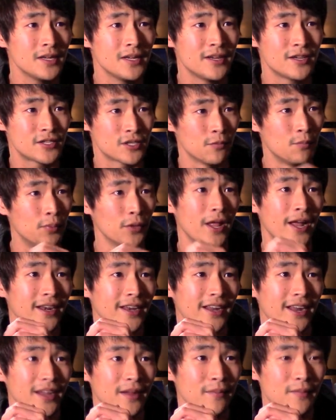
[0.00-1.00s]
so
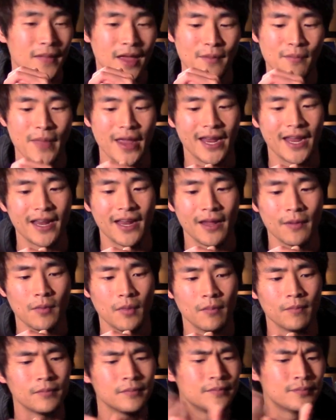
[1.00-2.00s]
blending him and making him
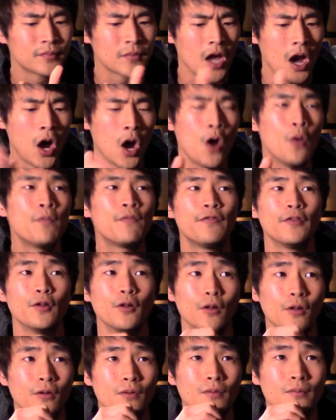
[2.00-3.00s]
a
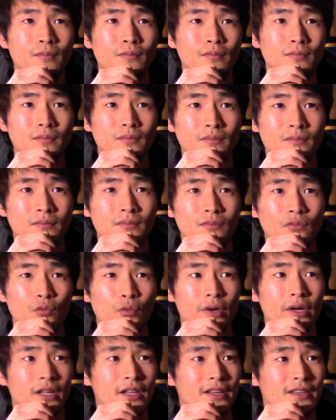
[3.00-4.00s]
hopeful
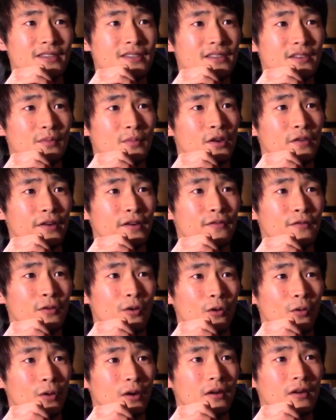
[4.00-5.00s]
realist moving
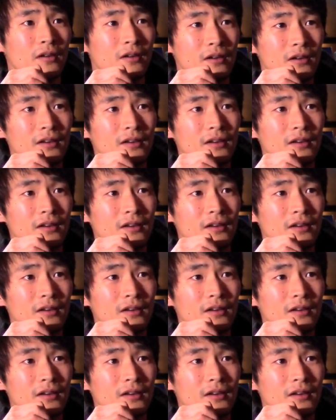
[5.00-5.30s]
forward.